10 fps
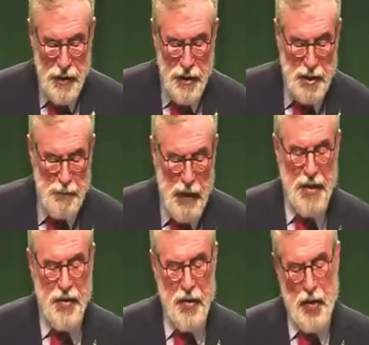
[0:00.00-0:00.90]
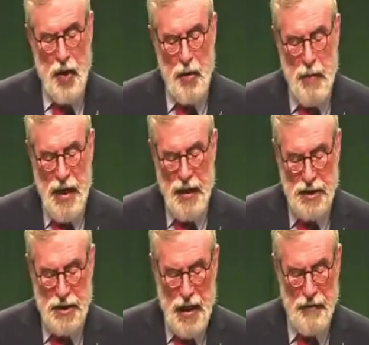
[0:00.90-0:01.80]
despite their
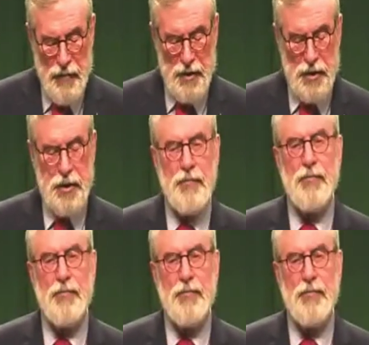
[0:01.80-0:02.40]
best efforts.